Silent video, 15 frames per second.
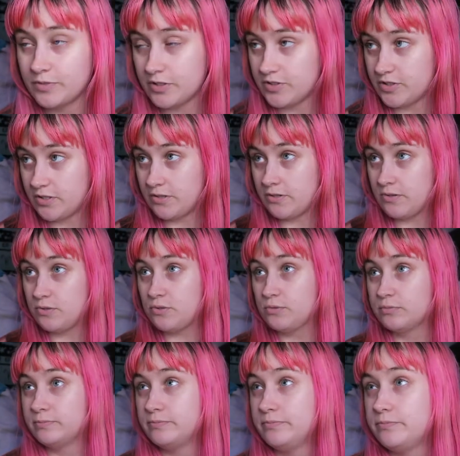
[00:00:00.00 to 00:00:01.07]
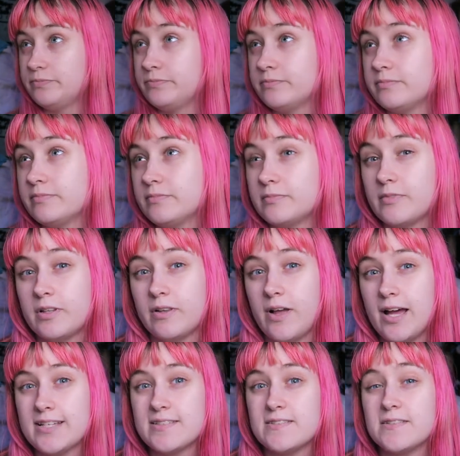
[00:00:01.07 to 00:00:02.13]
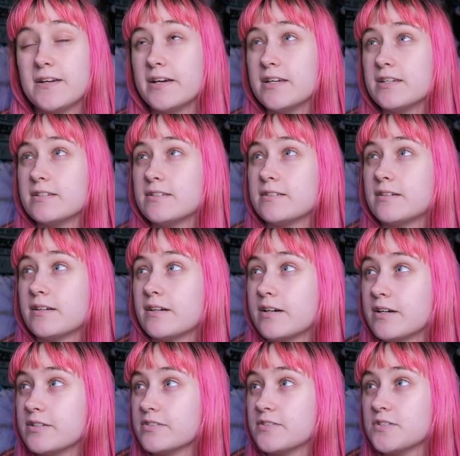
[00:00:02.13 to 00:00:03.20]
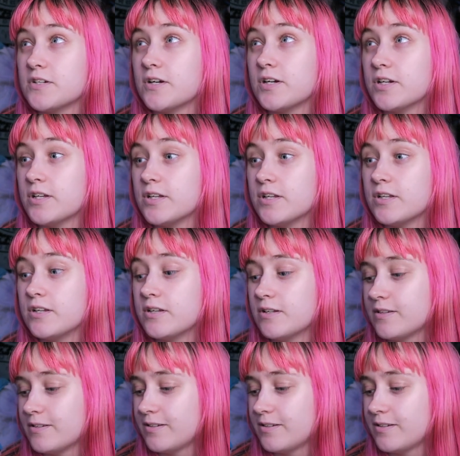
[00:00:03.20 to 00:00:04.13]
So last night I started.